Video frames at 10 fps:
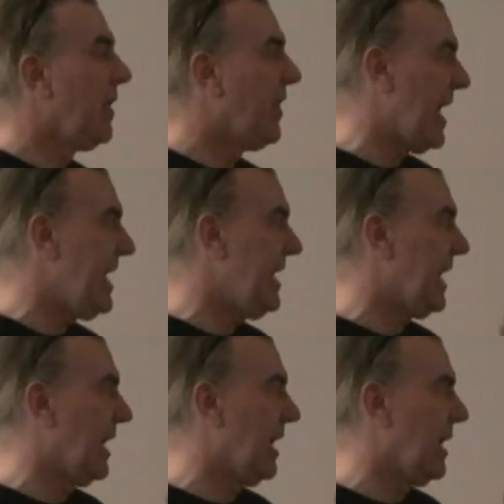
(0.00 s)

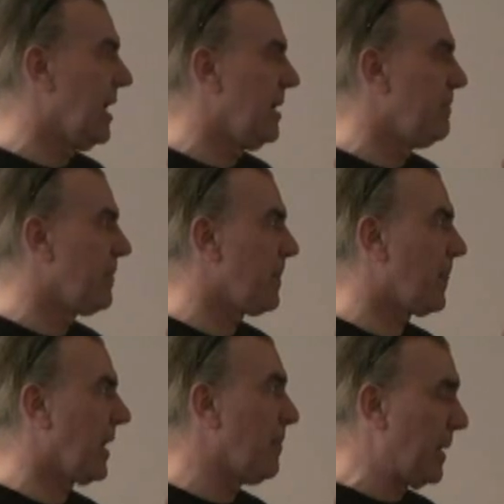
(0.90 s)

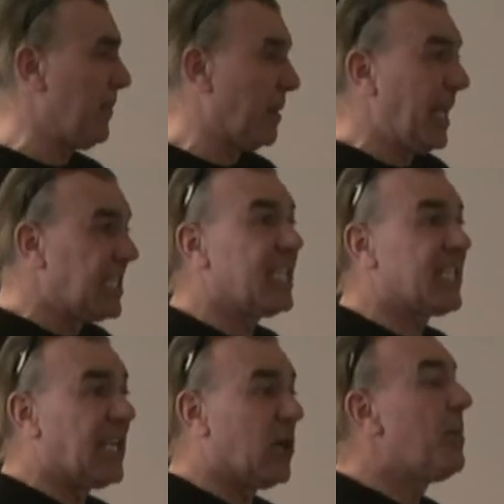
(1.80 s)
People are basically
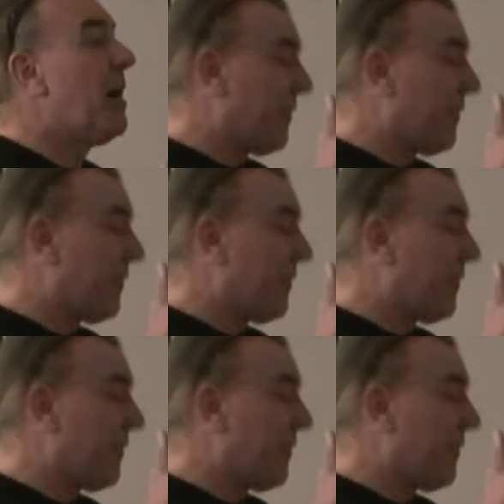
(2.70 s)
standing up,